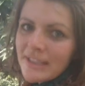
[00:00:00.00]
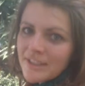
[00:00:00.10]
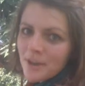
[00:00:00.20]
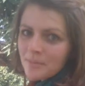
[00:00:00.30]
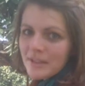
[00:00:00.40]

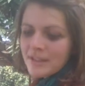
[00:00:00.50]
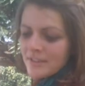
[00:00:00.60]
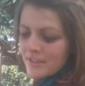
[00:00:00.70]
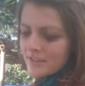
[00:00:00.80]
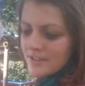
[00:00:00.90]
eat our
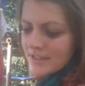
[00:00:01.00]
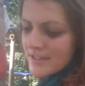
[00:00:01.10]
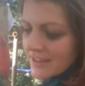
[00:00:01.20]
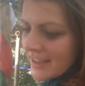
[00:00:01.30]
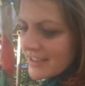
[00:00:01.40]

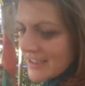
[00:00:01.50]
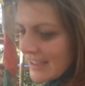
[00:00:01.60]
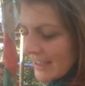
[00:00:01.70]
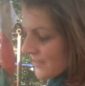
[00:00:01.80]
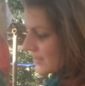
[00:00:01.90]
meals, collect in
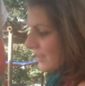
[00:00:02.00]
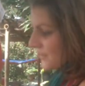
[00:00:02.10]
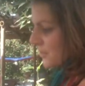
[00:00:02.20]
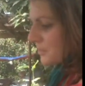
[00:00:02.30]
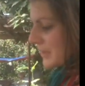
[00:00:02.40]
the evening for